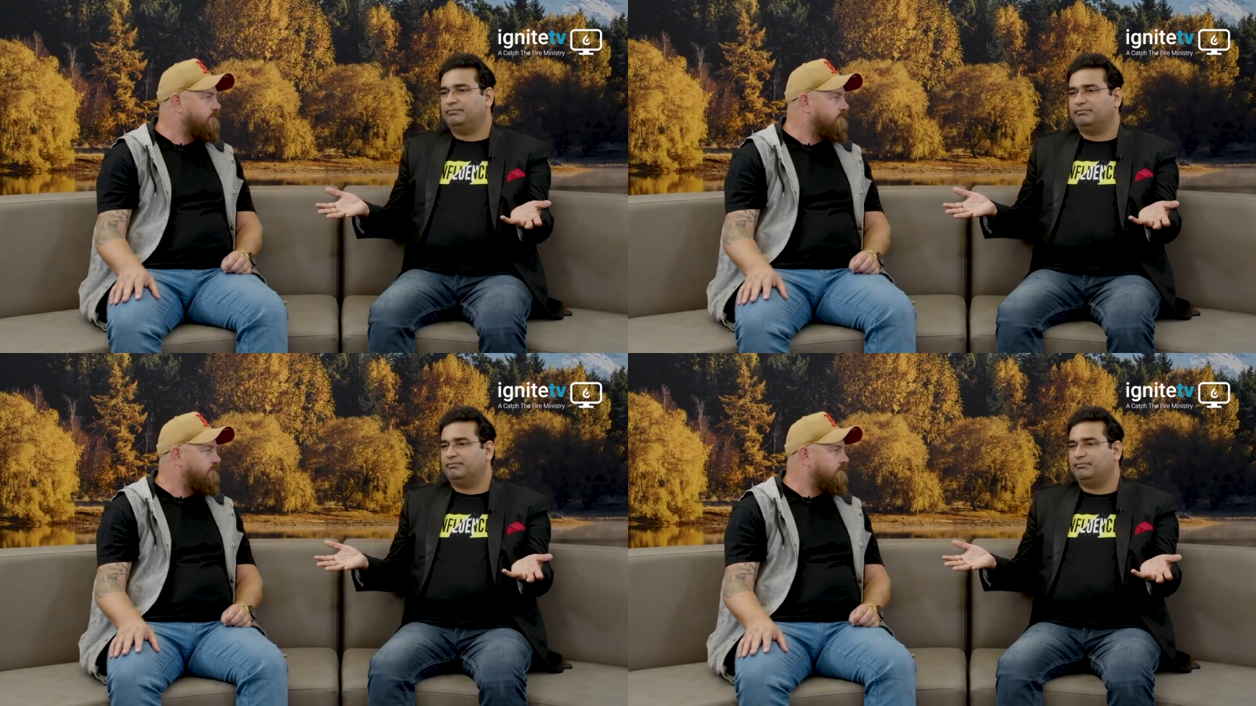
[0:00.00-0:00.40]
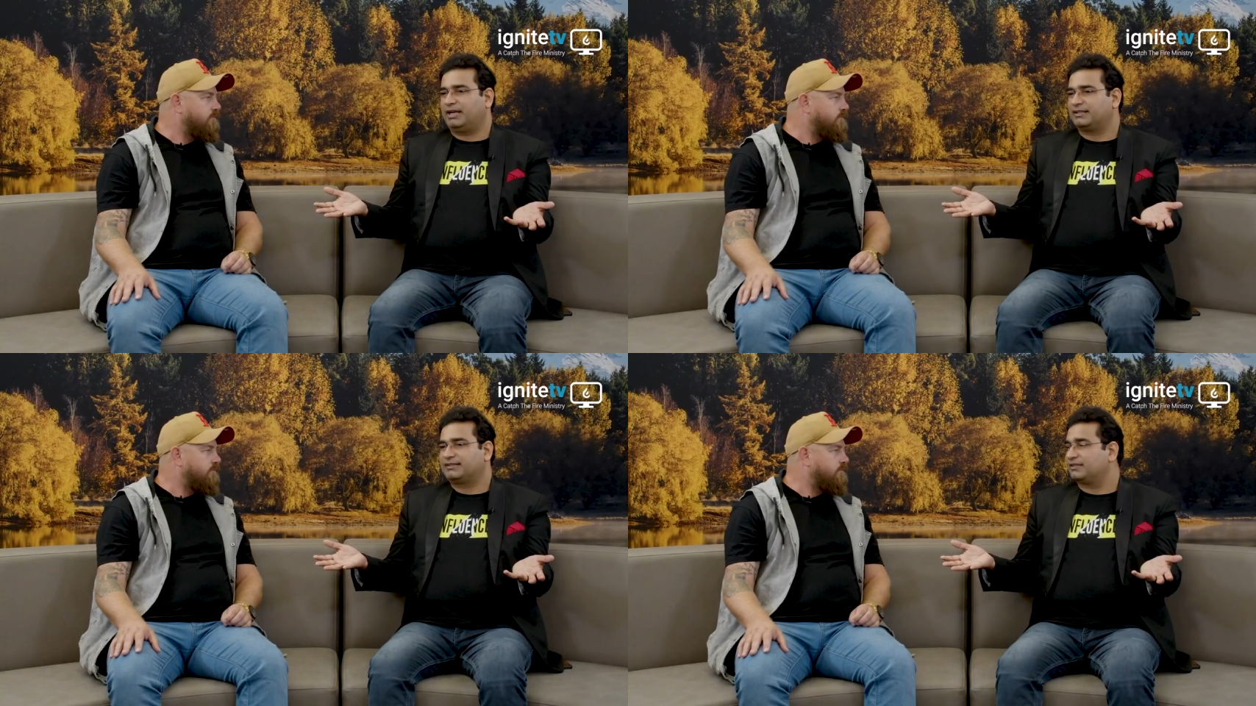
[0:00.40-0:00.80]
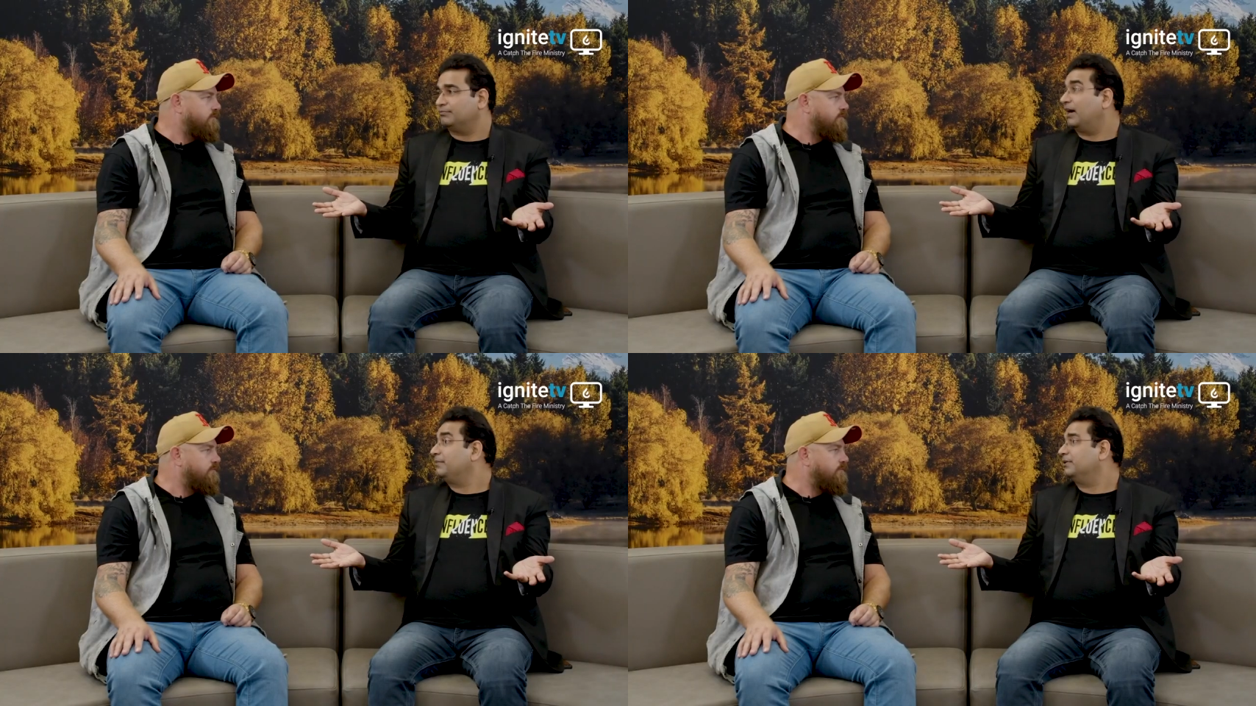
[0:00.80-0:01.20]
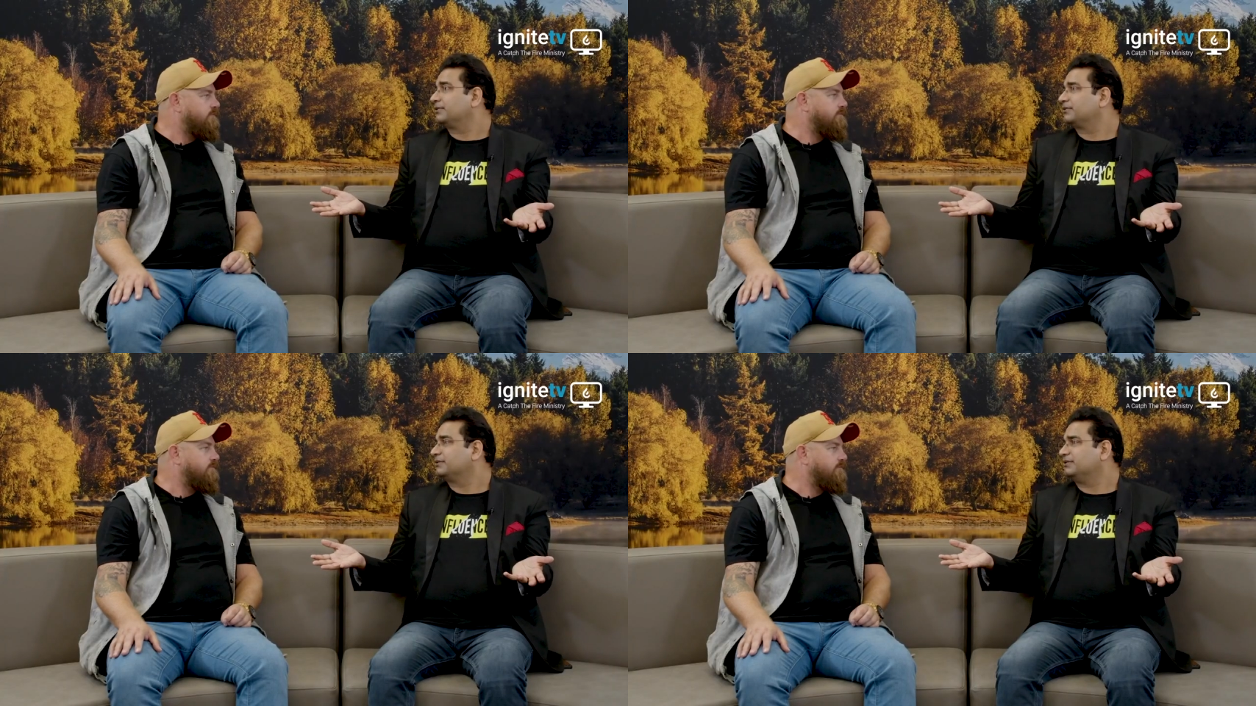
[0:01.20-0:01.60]
Speaker 1: bags has
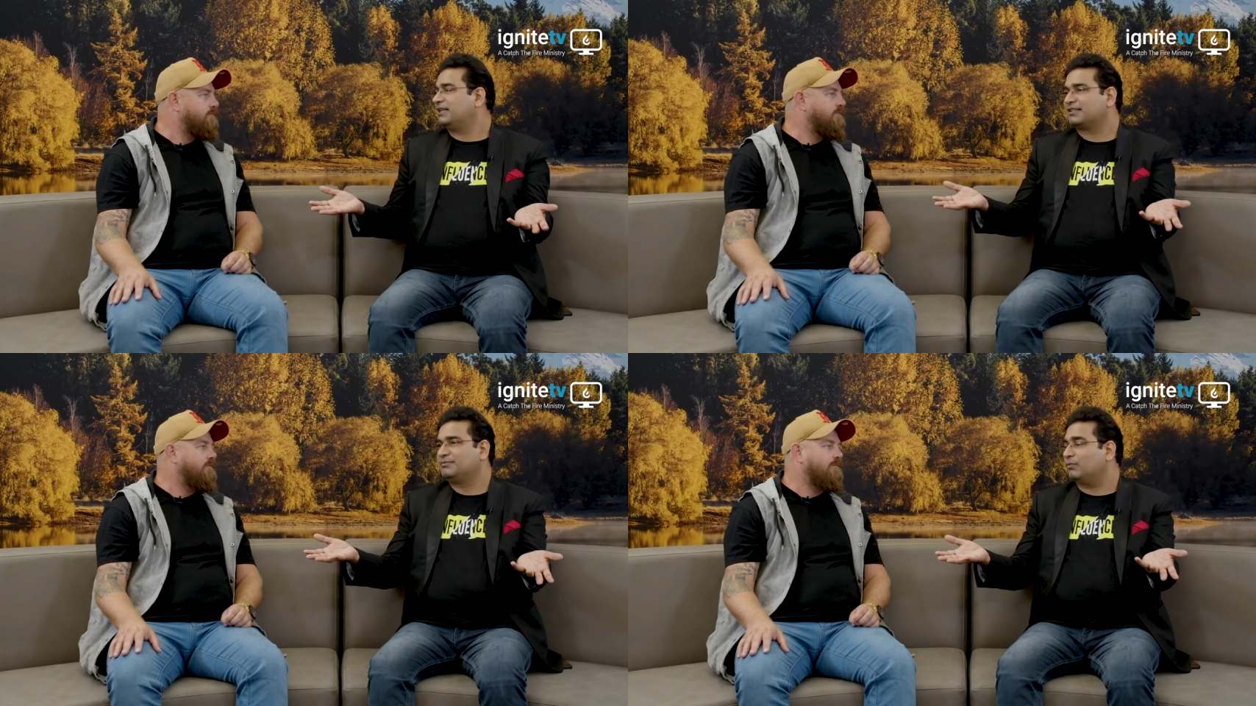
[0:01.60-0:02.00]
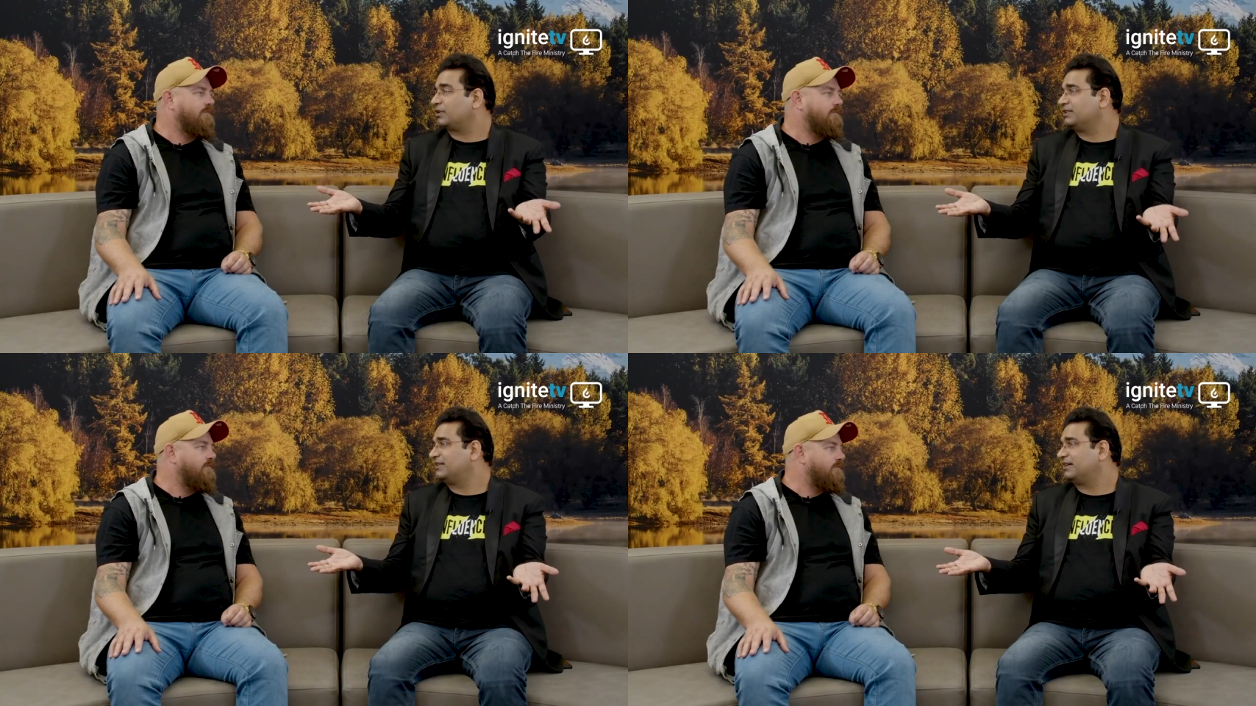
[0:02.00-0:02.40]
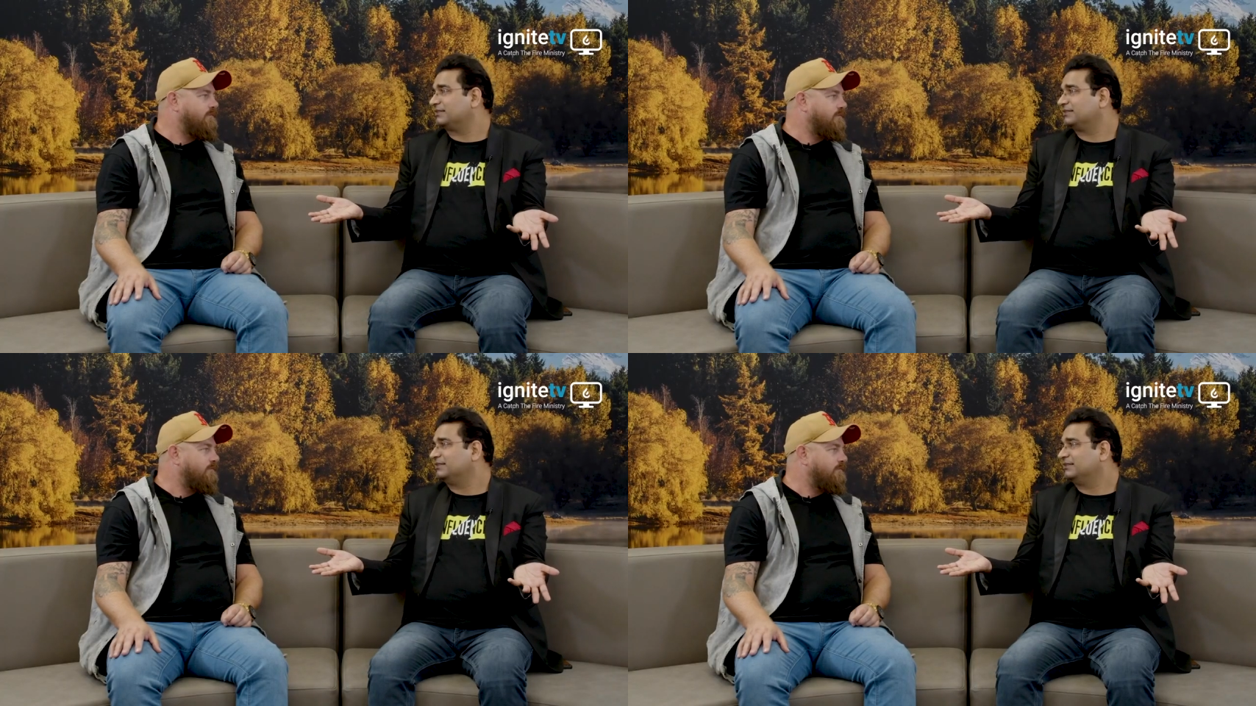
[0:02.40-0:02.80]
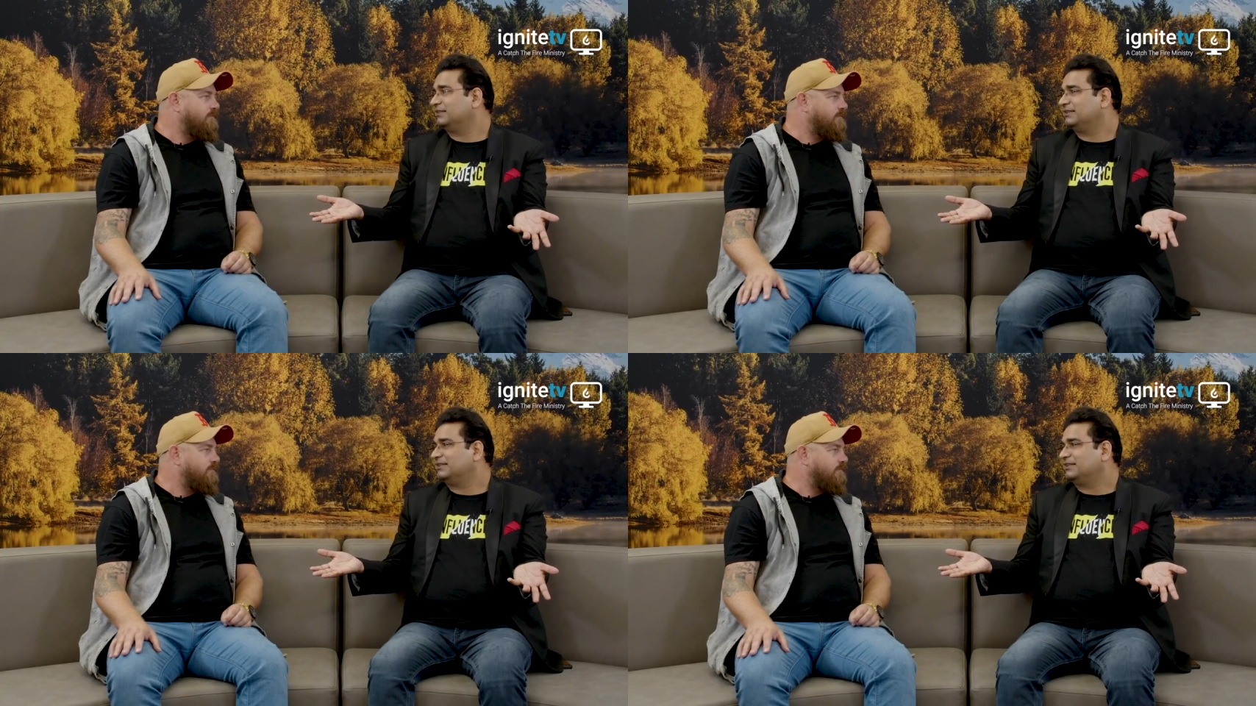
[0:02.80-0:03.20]
Bibles. They asked me, what is that?
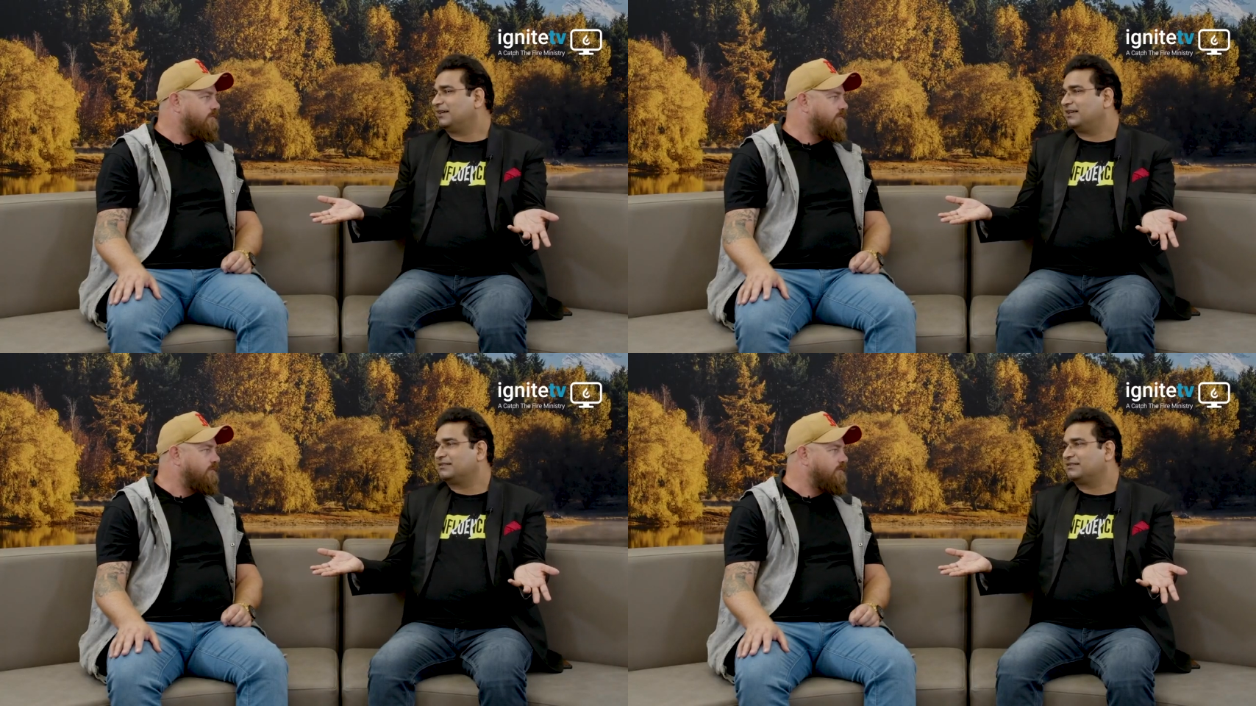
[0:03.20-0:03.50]
I